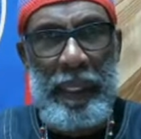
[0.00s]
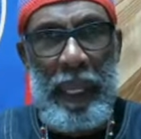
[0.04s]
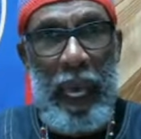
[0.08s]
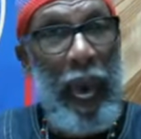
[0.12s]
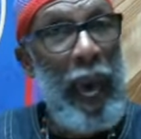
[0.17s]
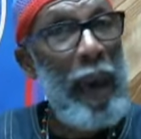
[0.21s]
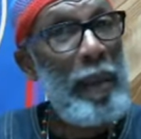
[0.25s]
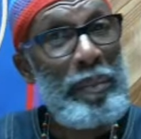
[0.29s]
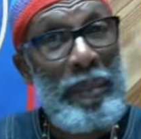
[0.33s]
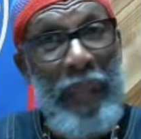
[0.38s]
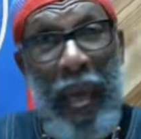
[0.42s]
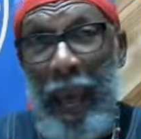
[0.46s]

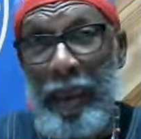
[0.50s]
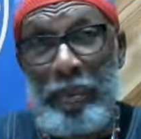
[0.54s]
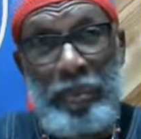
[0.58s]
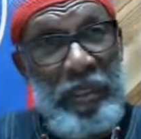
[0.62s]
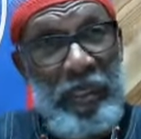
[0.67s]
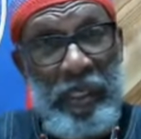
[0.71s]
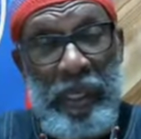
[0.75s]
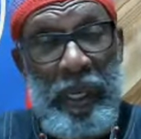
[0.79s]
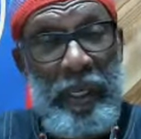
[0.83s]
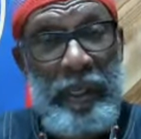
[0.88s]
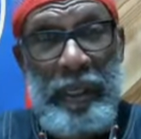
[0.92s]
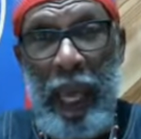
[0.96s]
I'm, I'm
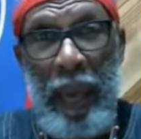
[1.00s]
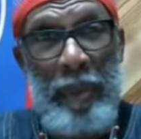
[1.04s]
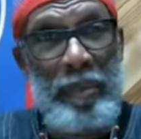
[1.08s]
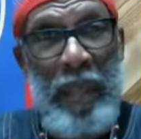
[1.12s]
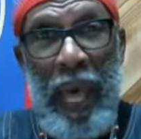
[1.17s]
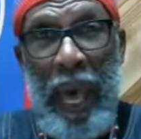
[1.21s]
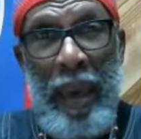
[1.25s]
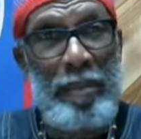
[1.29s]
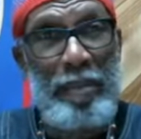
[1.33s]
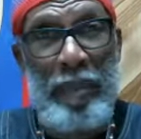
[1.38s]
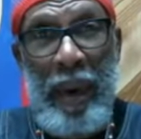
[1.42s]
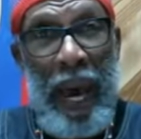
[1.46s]
serious. I'm
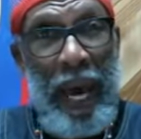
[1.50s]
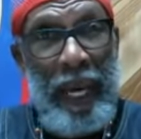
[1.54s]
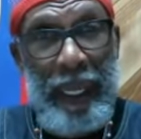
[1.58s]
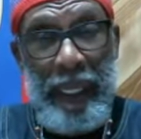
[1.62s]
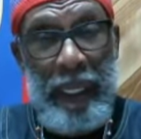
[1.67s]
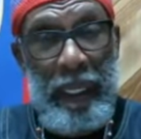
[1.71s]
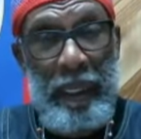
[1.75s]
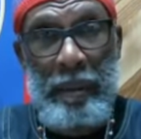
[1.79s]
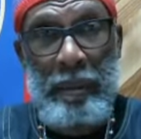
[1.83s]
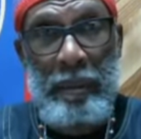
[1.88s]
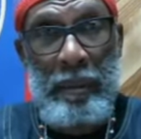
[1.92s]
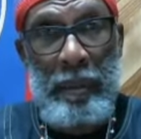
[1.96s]
not
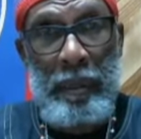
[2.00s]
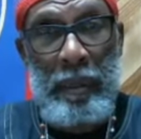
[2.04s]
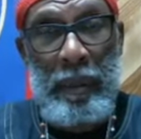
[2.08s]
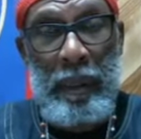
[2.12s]
mocking. Mm-hmm.